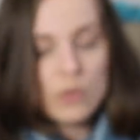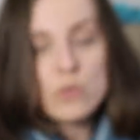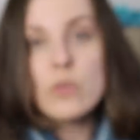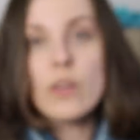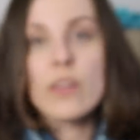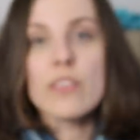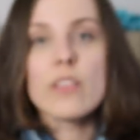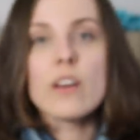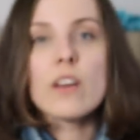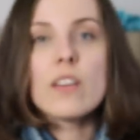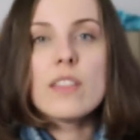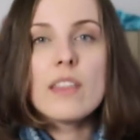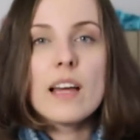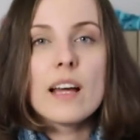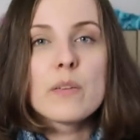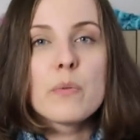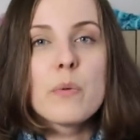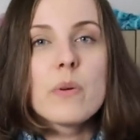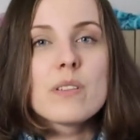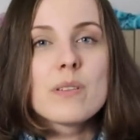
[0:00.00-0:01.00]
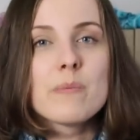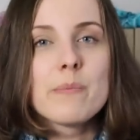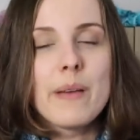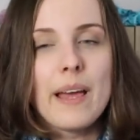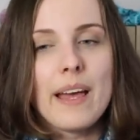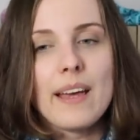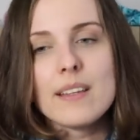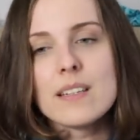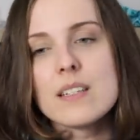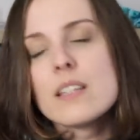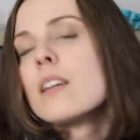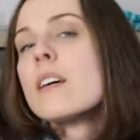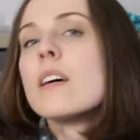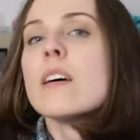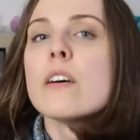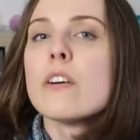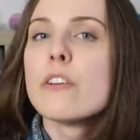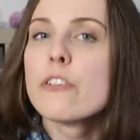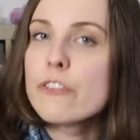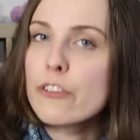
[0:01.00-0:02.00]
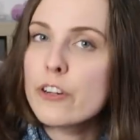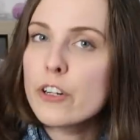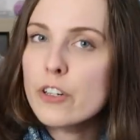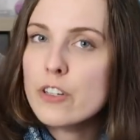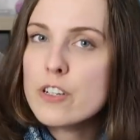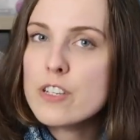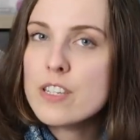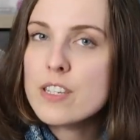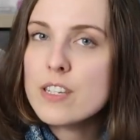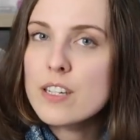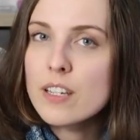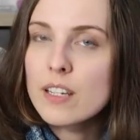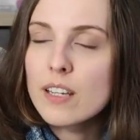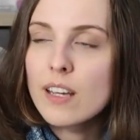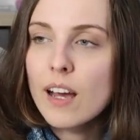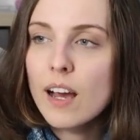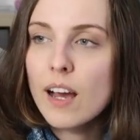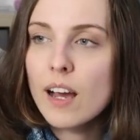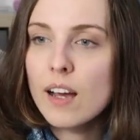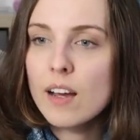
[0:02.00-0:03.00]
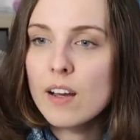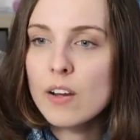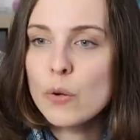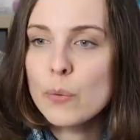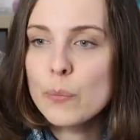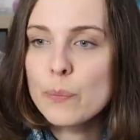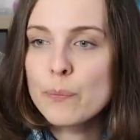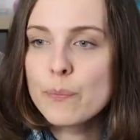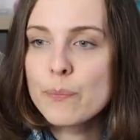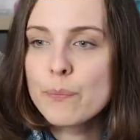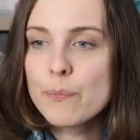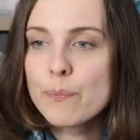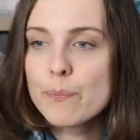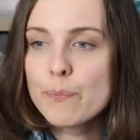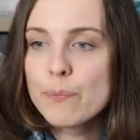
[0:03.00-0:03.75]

So I thought that wasn't bad. First, um,